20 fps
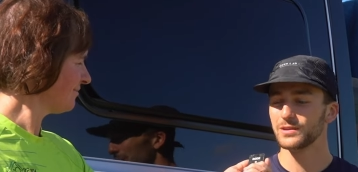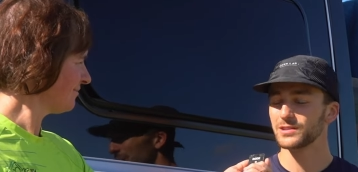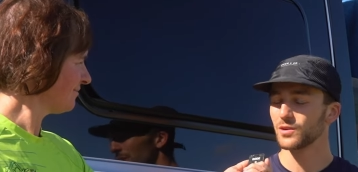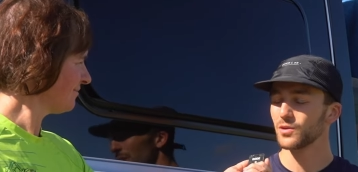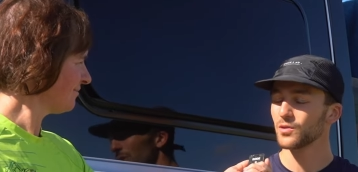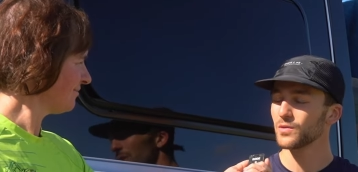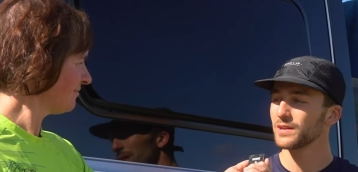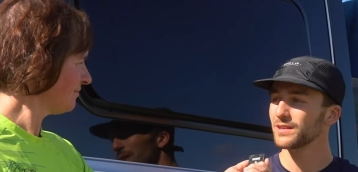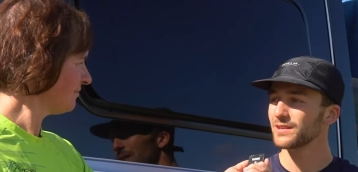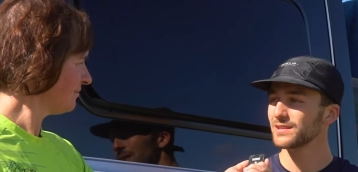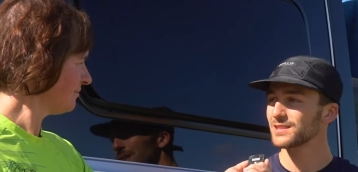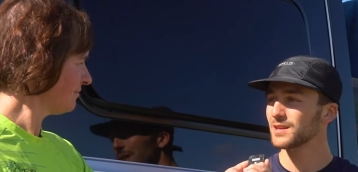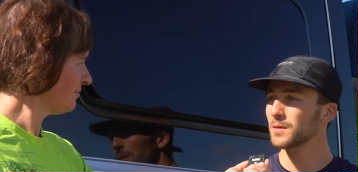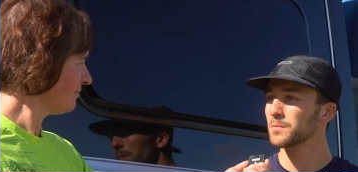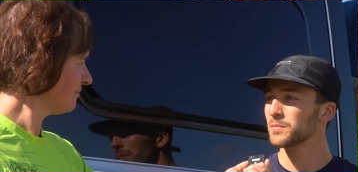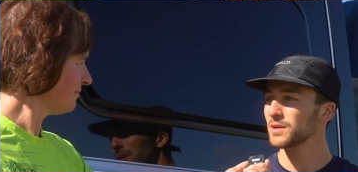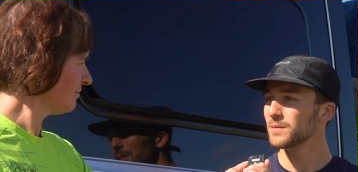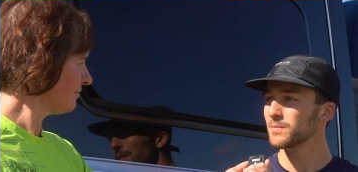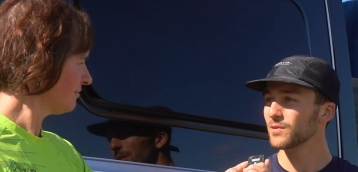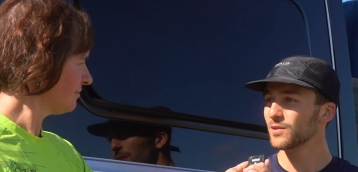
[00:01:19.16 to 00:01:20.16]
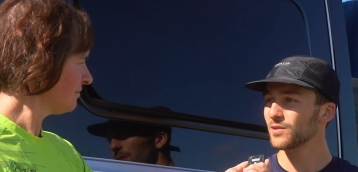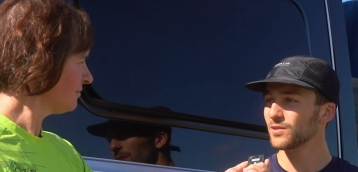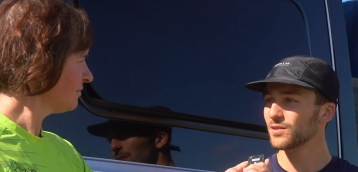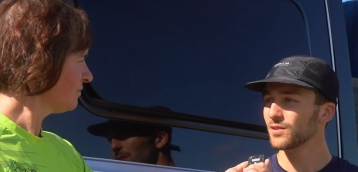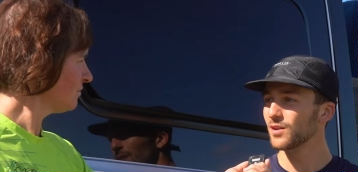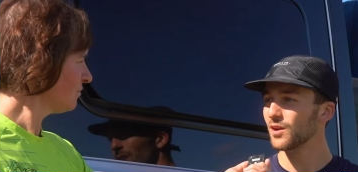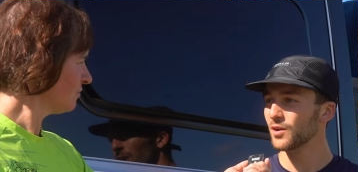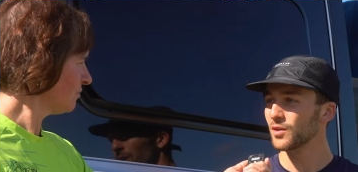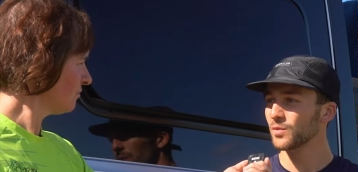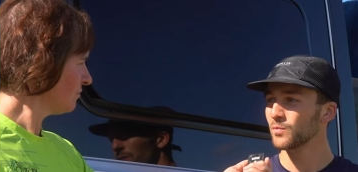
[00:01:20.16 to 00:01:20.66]
Speaker 1: is already some people
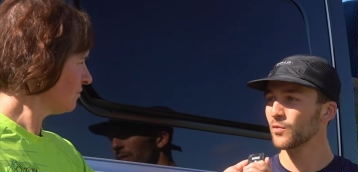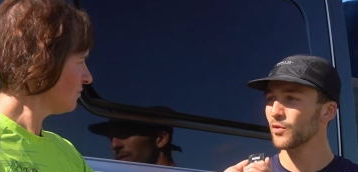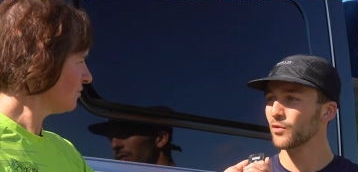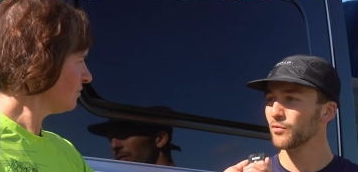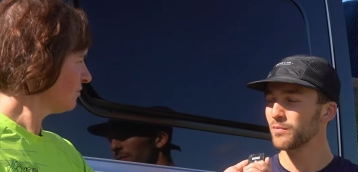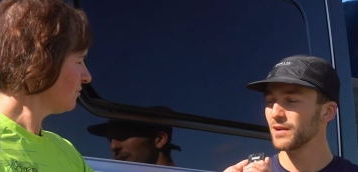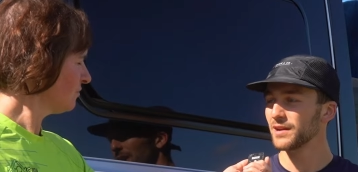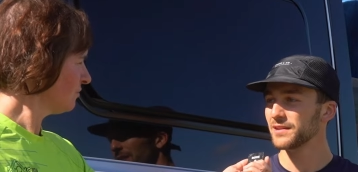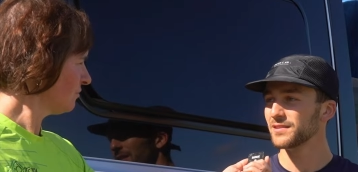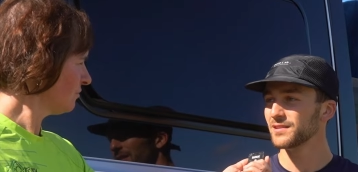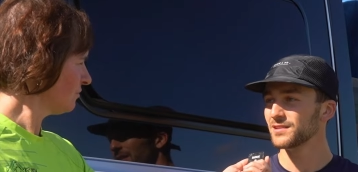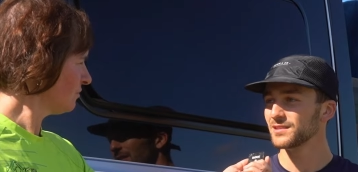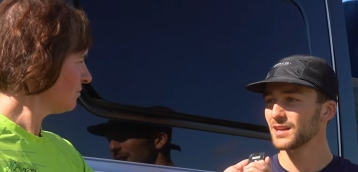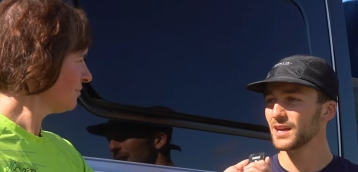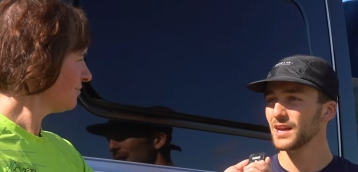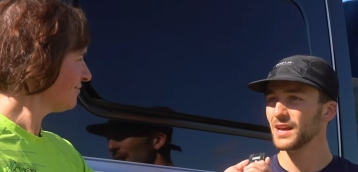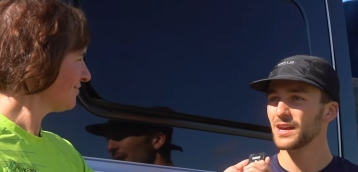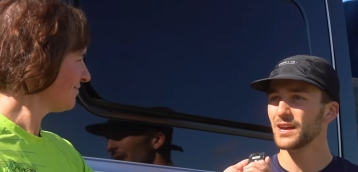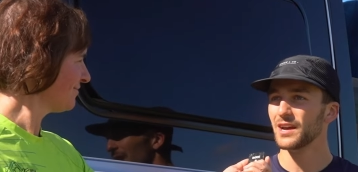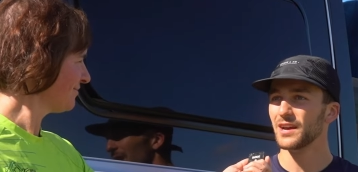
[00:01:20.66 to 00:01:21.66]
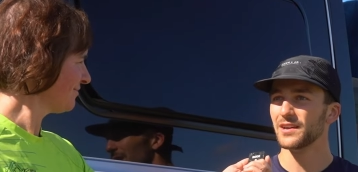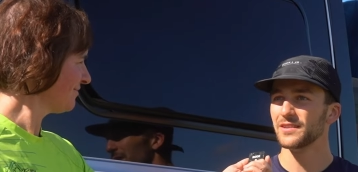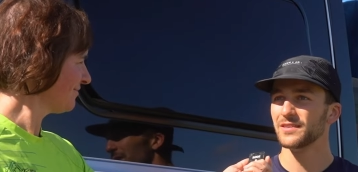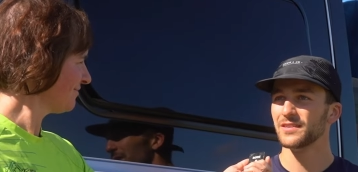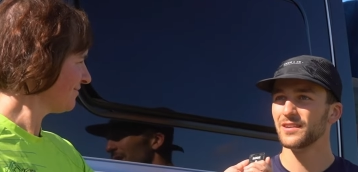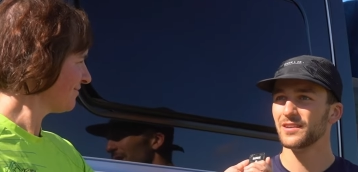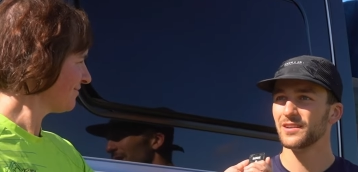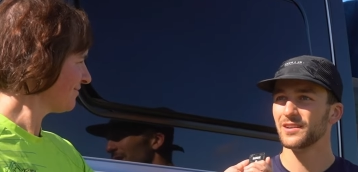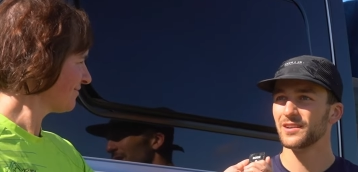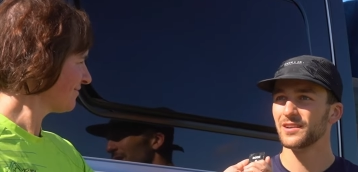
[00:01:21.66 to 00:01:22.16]
on both plans
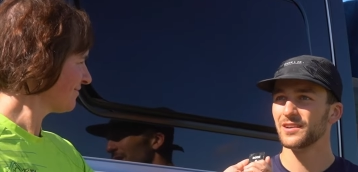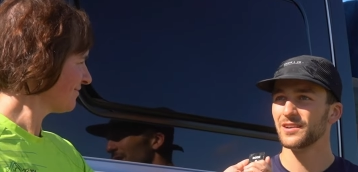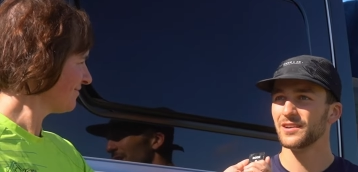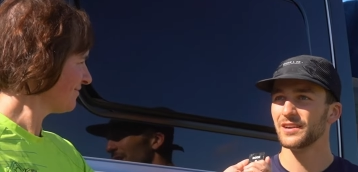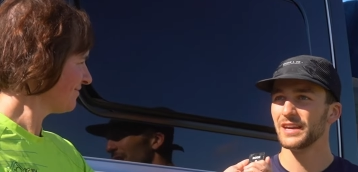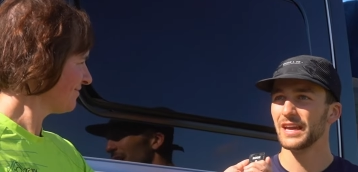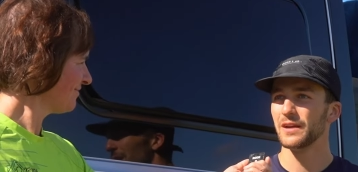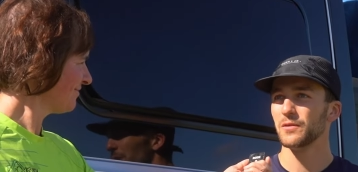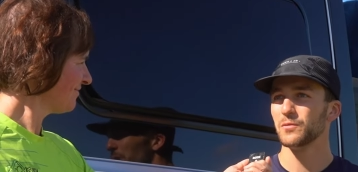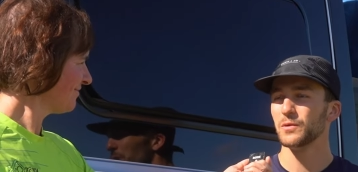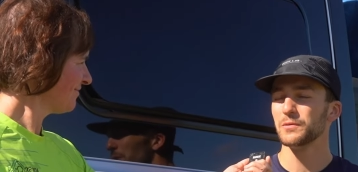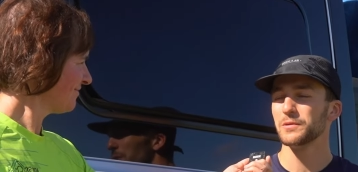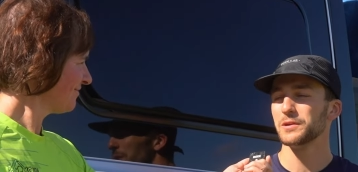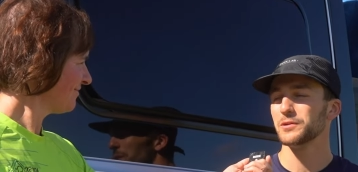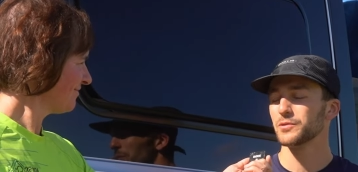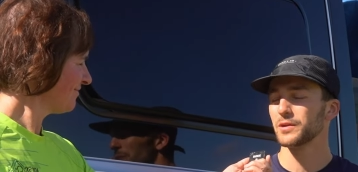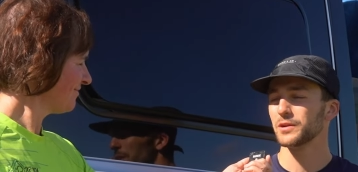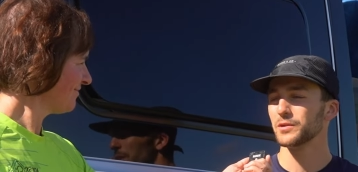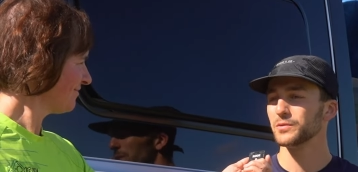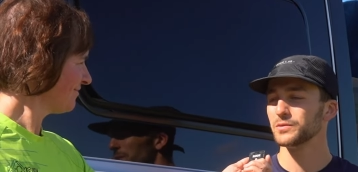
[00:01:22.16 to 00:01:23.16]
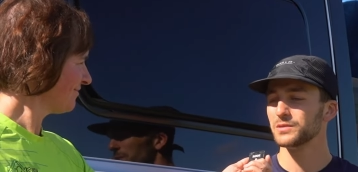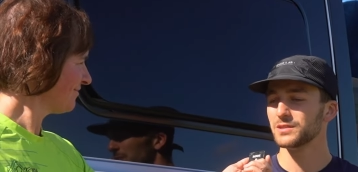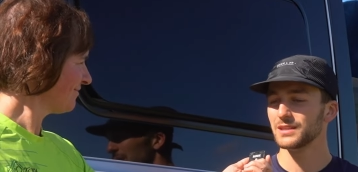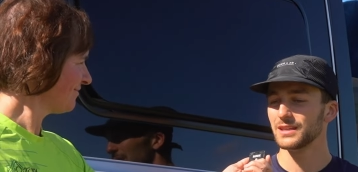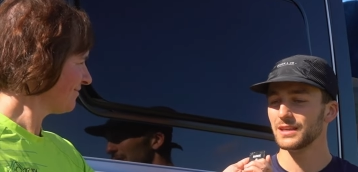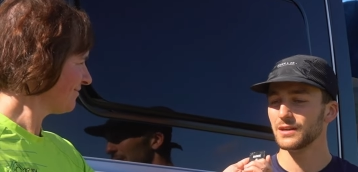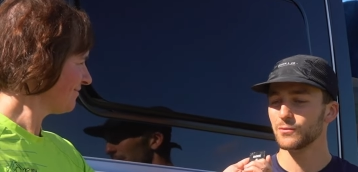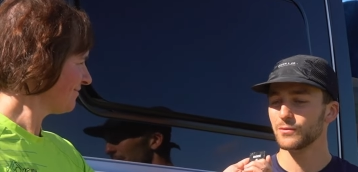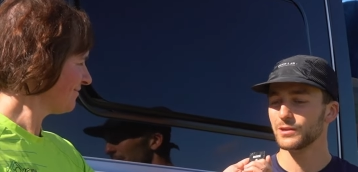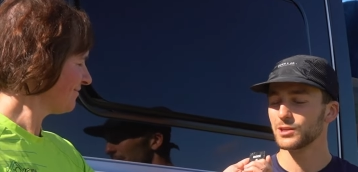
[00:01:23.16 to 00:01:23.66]
and uh, yeah we will try to
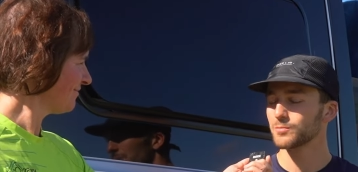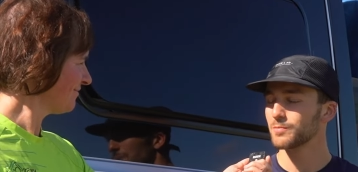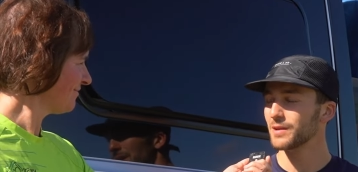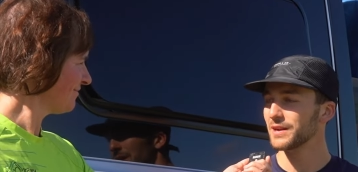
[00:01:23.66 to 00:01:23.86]
see which